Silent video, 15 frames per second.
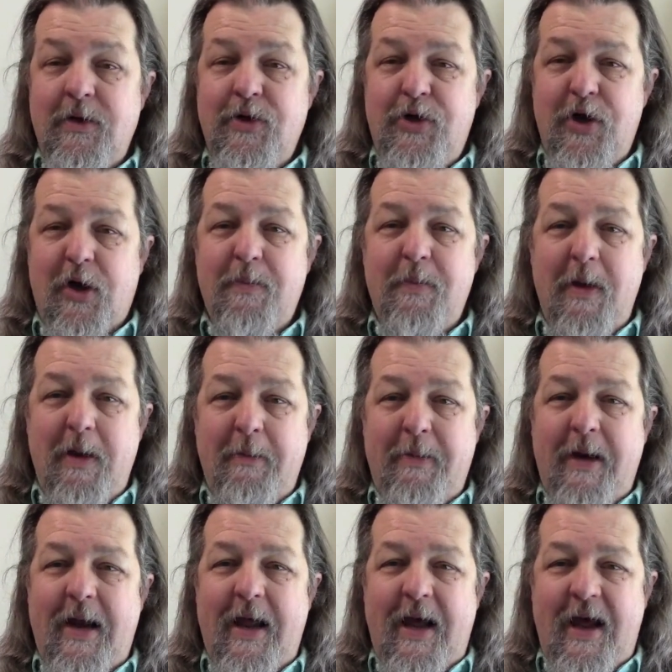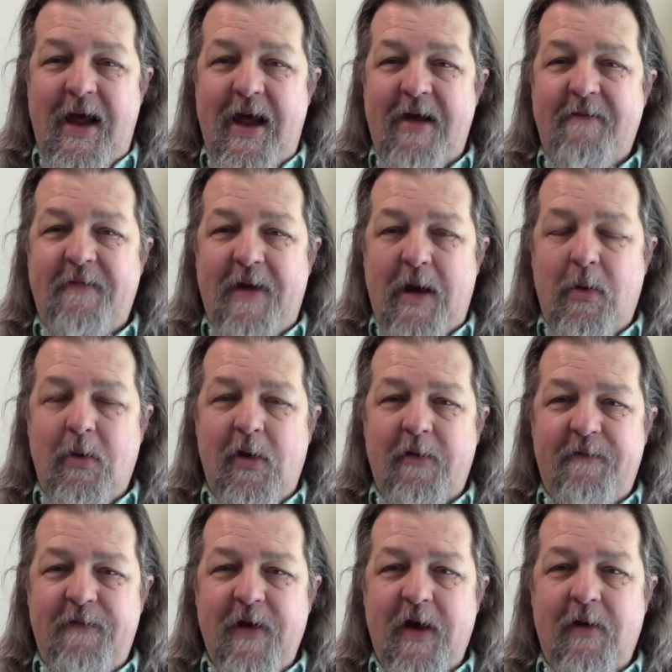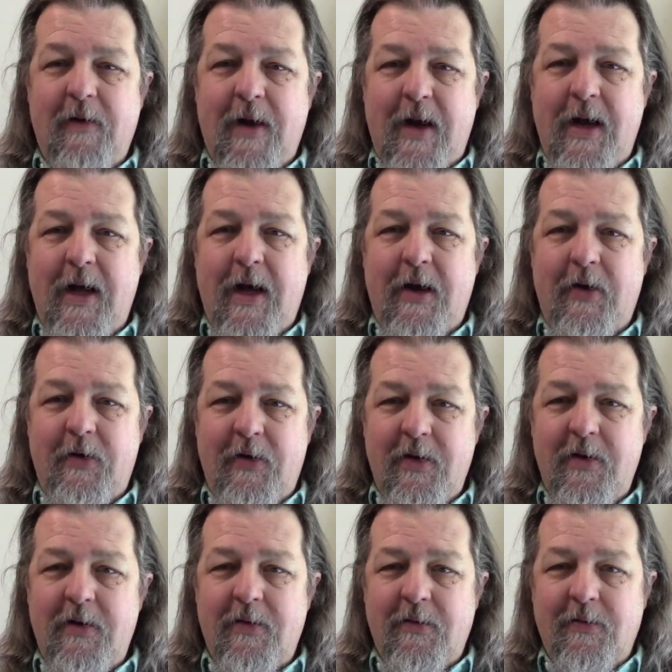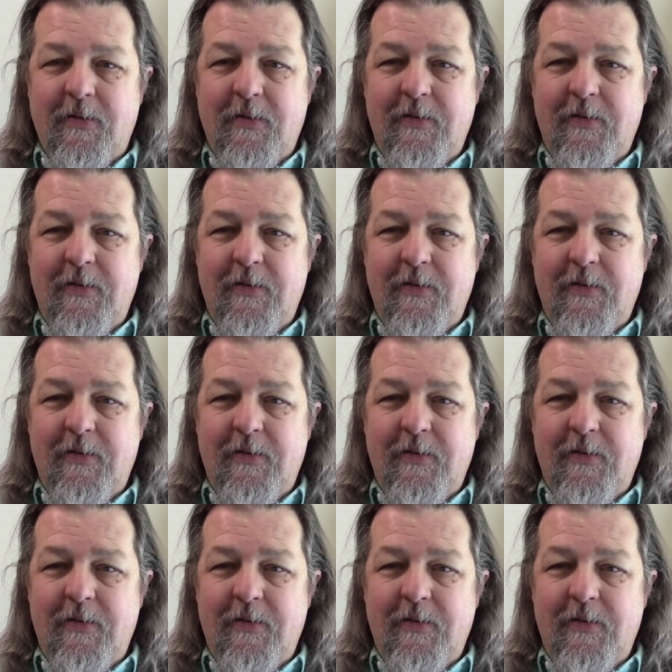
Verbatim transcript: took me about a half hour to figure out how to do.